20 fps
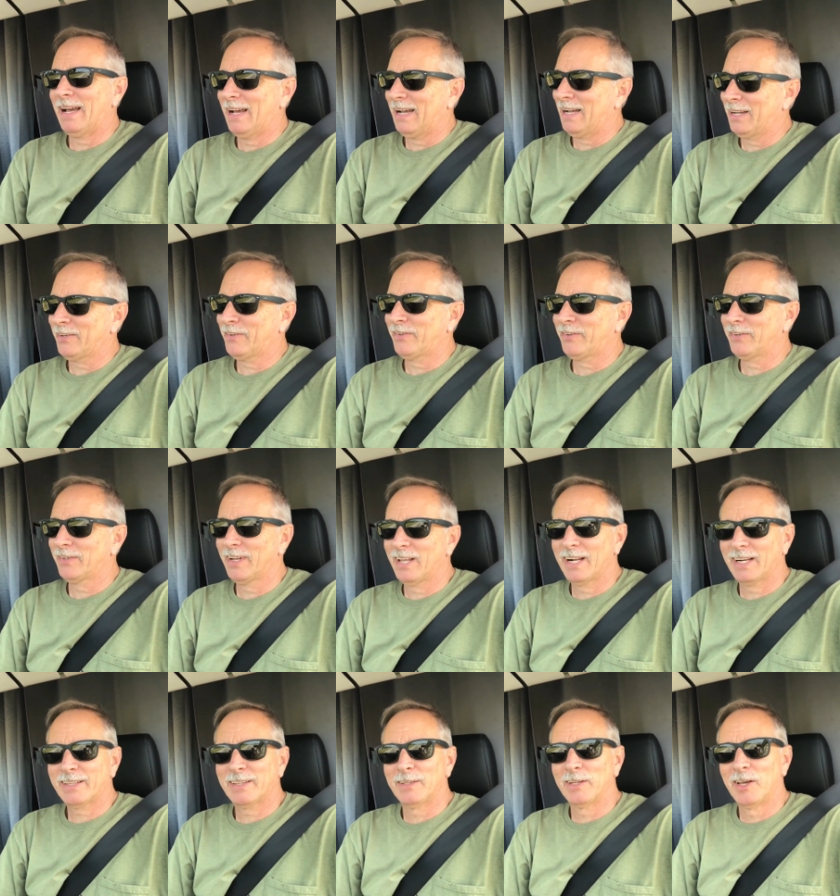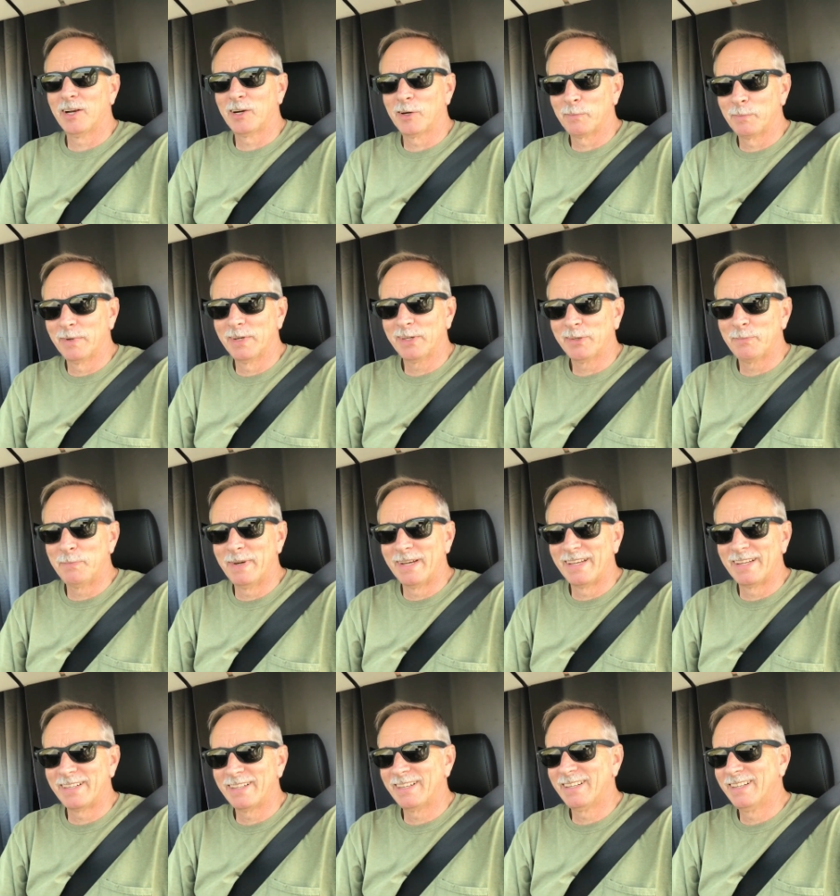I sure like the log books
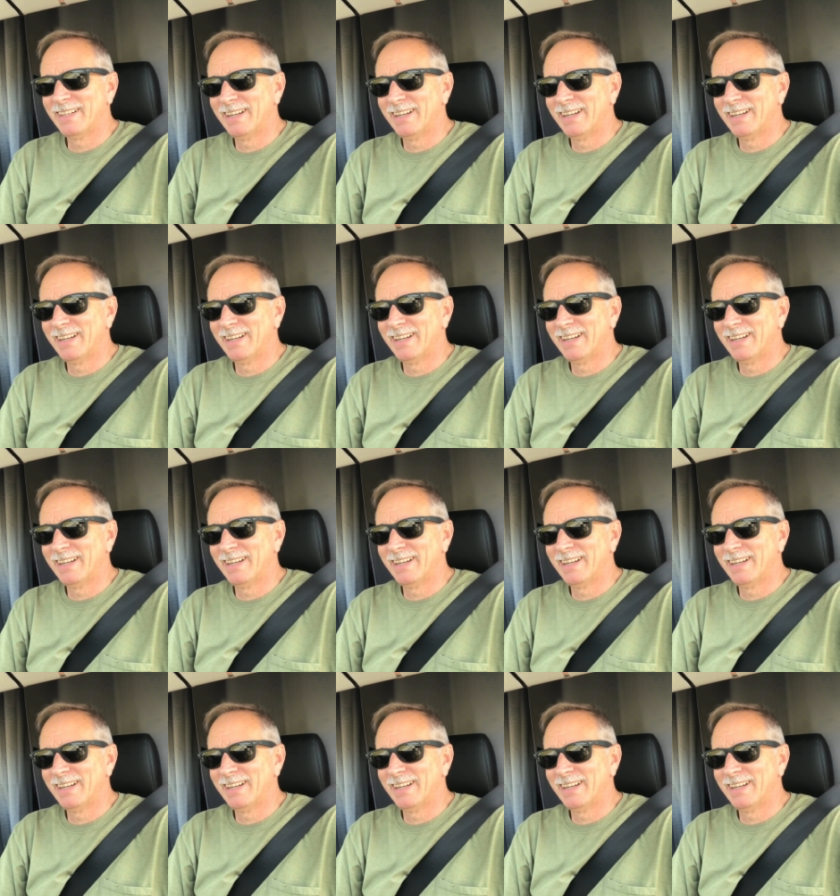better.